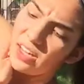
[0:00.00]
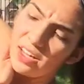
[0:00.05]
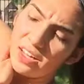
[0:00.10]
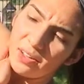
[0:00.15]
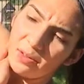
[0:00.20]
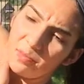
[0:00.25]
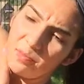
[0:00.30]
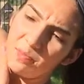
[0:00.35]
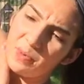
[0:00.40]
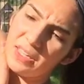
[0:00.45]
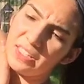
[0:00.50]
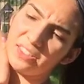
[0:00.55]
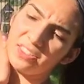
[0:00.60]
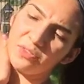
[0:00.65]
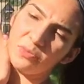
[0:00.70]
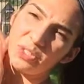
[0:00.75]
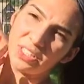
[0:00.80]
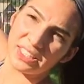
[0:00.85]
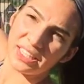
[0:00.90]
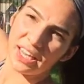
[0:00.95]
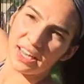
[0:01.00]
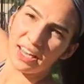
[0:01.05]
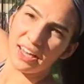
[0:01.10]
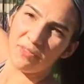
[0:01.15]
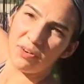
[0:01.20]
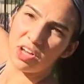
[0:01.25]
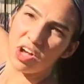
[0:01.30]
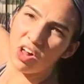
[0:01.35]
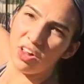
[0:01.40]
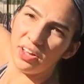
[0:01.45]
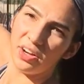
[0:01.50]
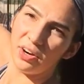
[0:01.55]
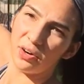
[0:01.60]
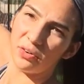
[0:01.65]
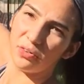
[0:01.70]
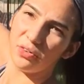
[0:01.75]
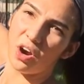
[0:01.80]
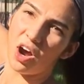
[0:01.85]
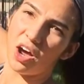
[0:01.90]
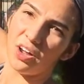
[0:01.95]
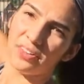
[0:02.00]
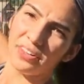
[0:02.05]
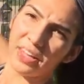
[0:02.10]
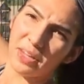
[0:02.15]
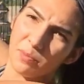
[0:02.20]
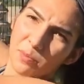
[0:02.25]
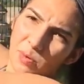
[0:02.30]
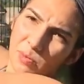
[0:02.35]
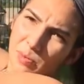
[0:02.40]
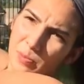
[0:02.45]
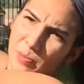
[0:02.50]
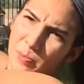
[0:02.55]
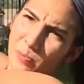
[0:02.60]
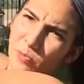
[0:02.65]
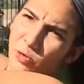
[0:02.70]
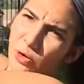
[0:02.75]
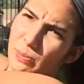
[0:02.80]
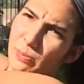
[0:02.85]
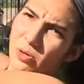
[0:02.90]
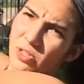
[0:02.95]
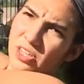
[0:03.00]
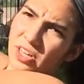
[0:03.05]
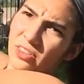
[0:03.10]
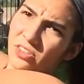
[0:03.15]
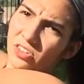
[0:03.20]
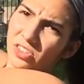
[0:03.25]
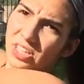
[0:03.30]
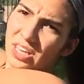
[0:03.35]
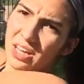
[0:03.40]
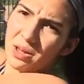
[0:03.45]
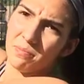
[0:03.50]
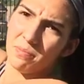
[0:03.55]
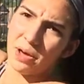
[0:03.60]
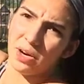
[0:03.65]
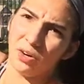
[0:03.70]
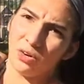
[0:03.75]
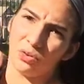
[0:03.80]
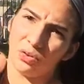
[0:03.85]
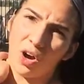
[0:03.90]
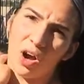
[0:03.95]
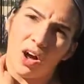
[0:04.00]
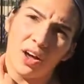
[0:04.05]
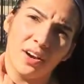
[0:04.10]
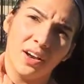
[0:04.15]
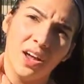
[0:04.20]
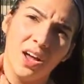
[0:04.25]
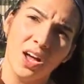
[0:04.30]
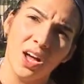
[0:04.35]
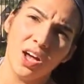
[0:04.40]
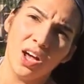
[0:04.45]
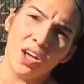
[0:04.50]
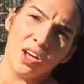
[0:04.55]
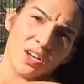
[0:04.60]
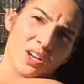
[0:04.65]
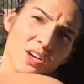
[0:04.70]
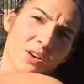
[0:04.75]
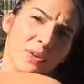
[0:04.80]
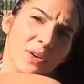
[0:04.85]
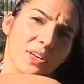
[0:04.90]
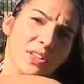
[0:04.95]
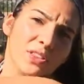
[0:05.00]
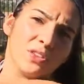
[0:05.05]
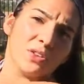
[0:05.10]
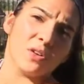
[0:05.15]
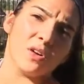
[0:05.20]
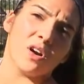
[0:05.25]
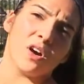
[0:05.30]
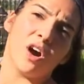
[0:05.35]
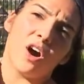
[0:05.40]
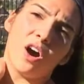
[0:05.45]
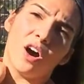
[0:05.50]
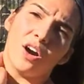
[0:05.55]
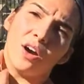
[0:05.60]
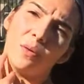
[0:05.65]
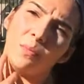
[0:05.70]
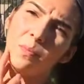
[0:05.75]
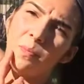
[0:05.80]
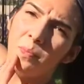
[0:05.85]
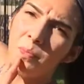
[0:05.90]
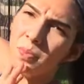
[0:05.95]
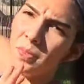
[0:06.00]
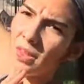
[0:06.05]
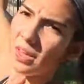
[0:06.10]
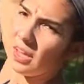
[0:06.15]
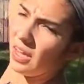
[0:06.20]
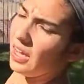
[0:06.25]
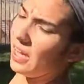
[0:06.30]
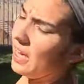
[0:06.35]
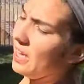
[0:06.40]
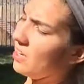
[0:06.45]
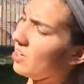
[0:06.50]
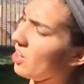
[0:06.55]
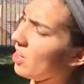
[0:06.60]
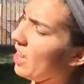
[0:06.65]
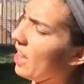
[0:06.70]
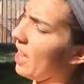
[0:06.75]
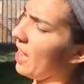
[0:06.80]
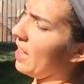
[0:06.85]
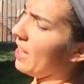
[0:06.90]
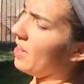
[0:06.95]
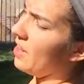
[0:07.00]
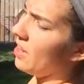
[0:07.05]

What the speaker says: call it a rod, like we pretend there's like a metal rod going through our arm and our head. And once you have the